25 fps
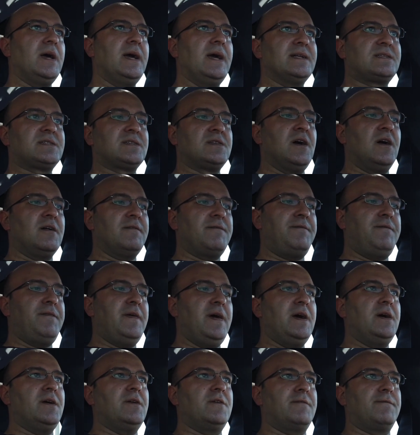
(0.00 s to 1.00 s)
It's not
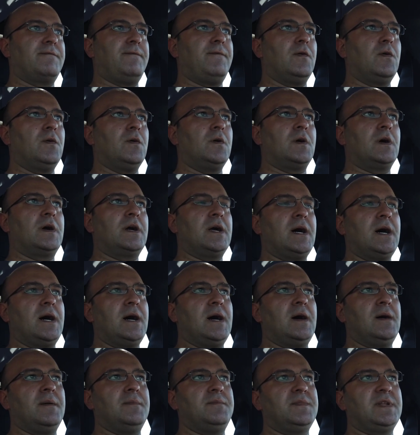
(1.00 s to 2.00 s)
fair for
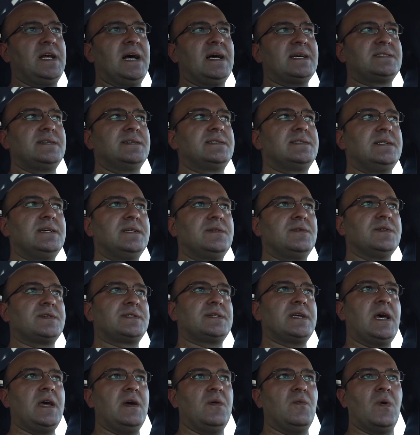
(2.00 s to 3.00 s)
the SEC to
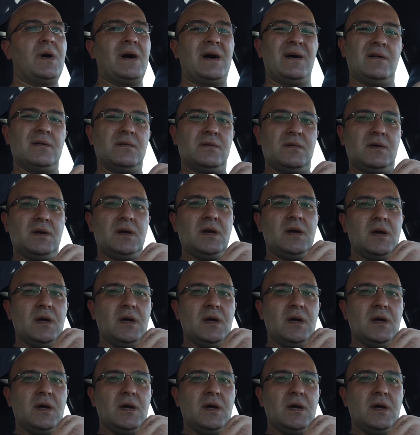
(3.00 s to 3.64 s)
say, well,